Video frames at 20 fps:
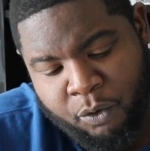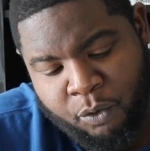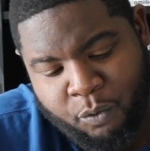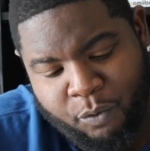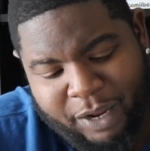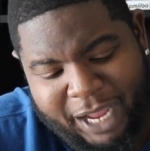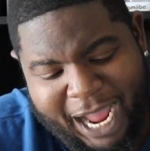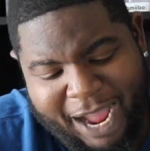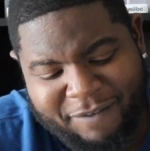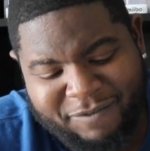
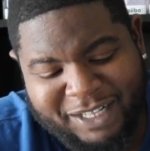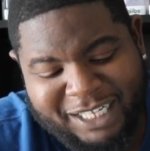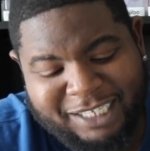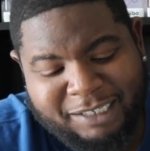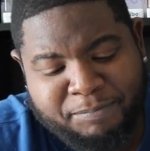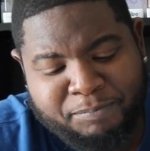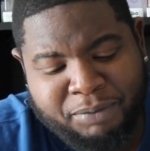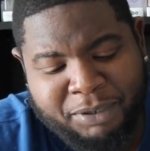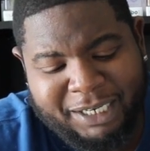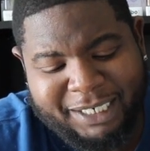We have
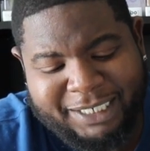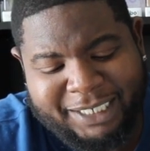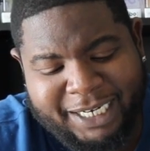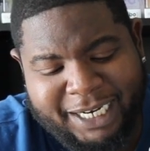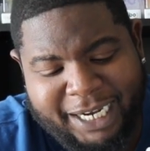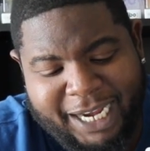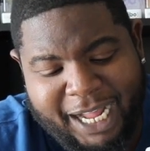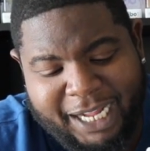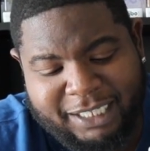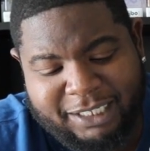these push
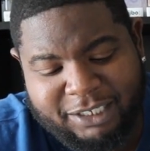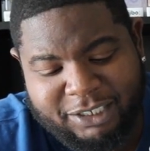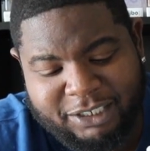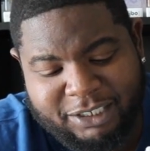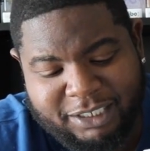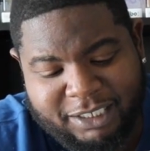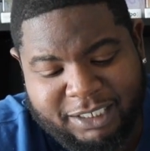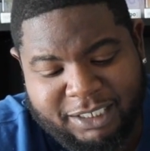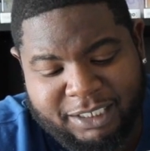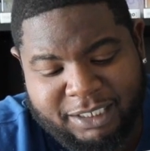
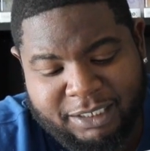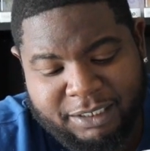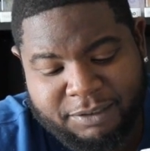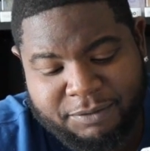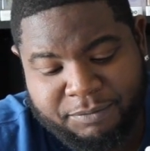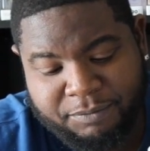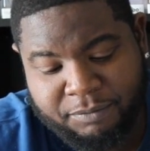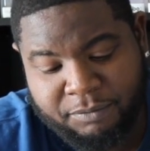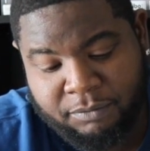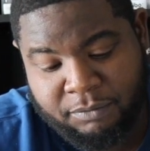connectors.
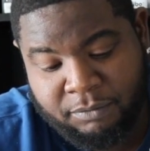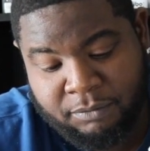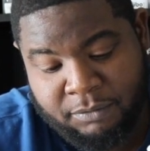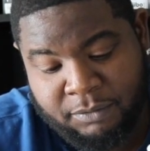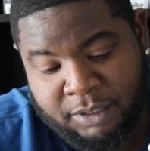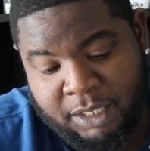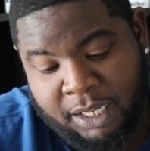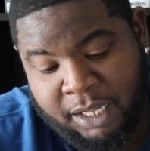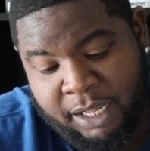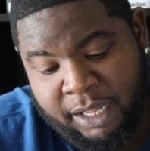
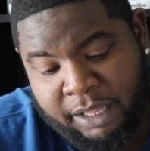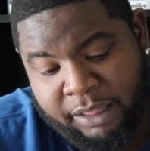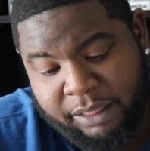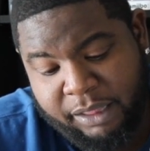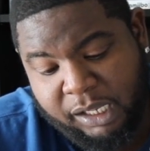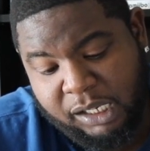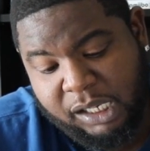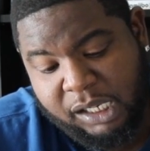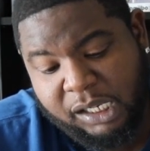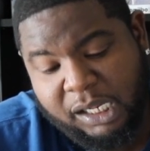
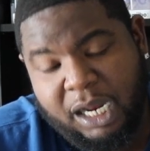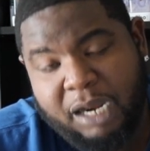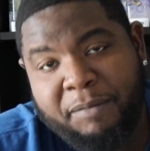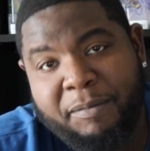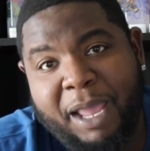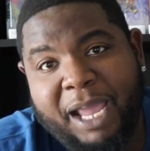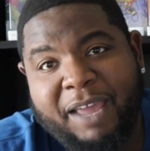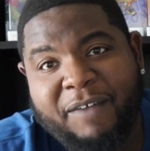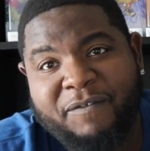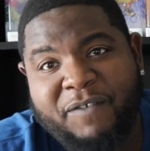This is gonna
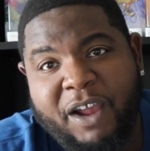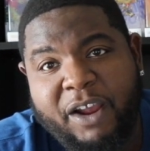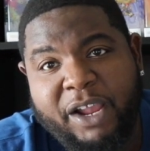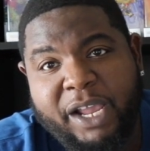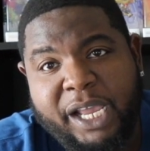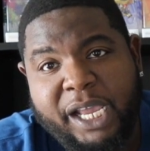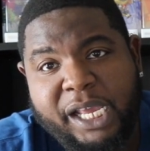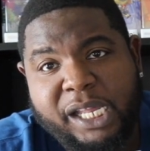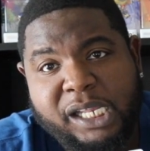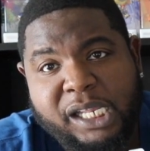make it
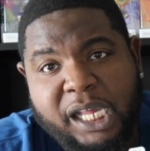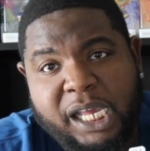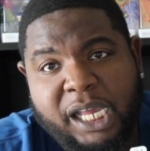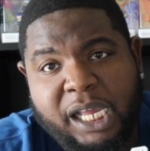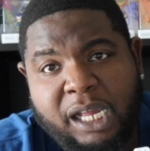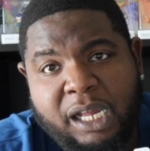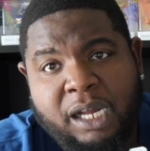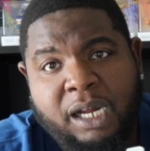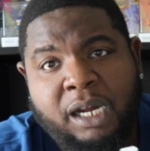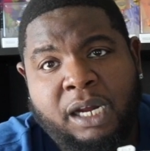very
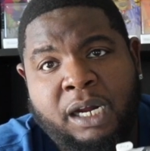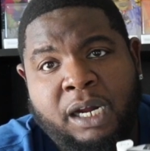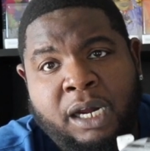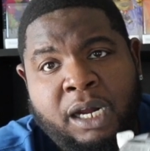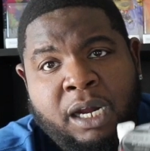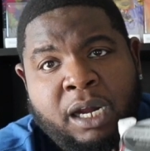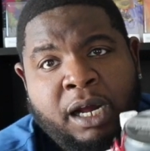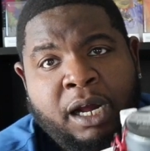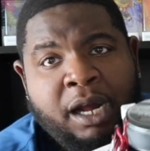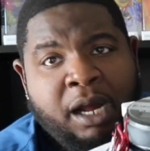easy.
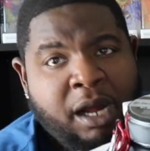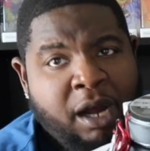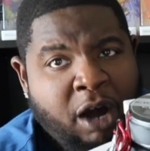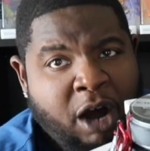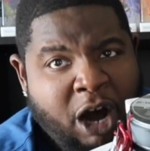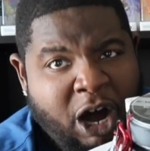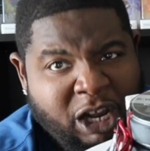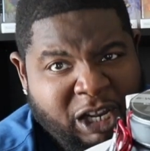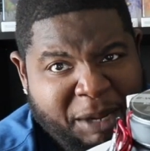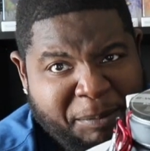
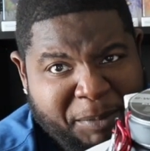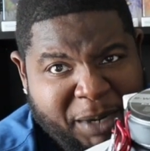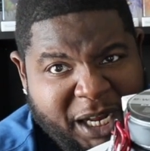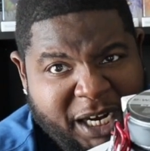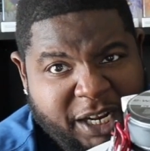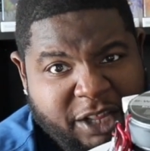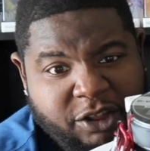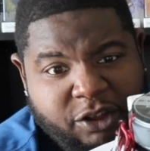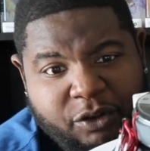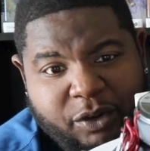All I'm
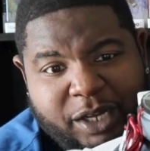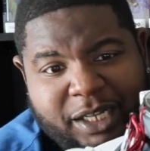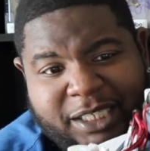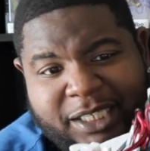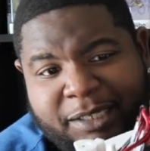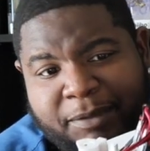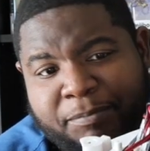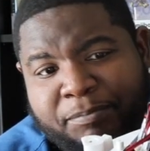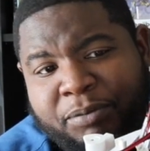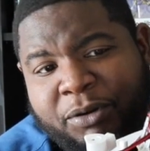gonna do
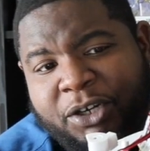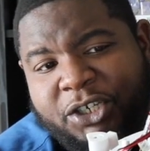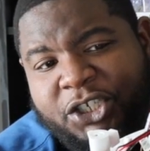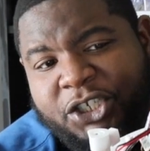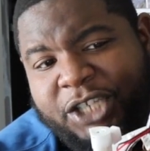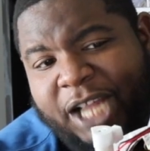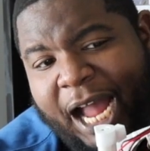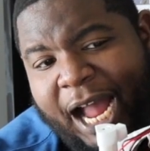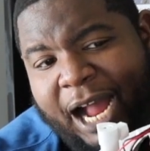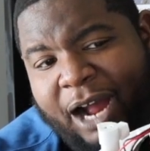is
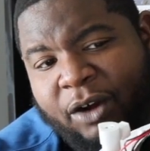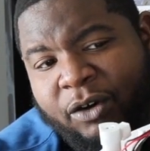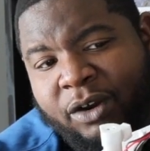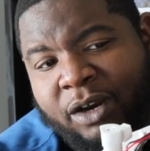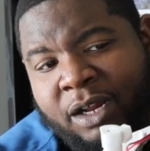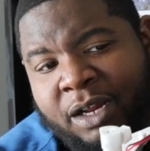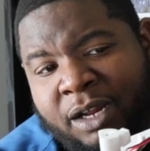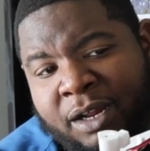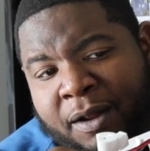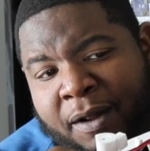push
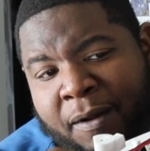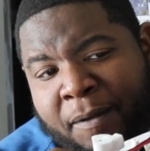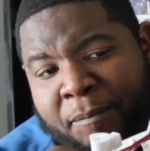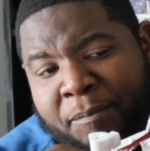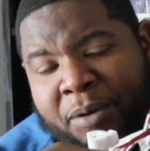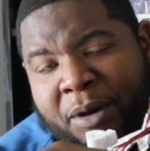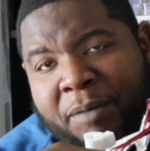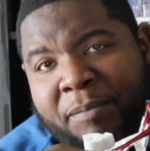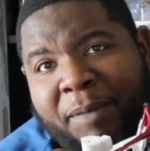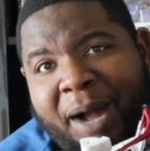down,
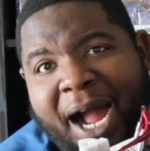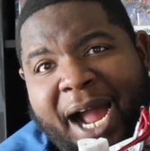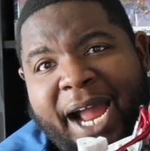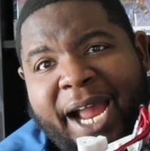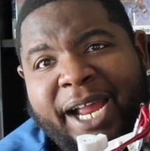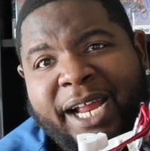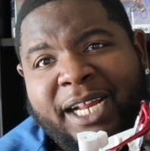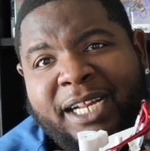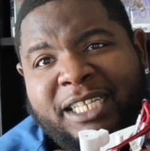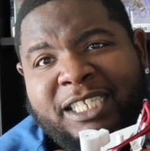put
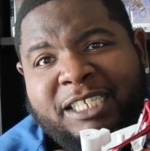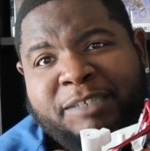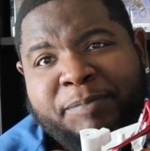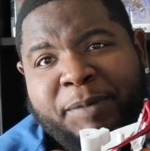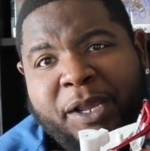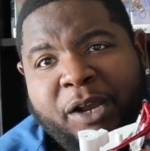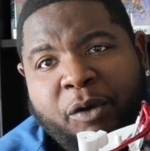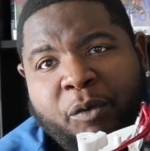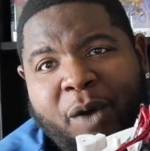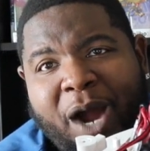my
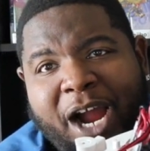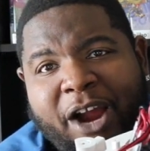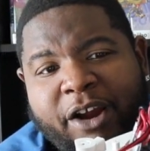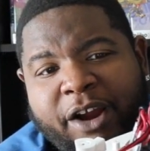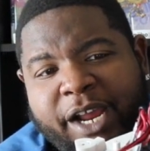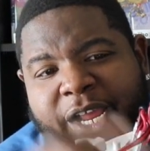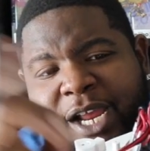speaker wire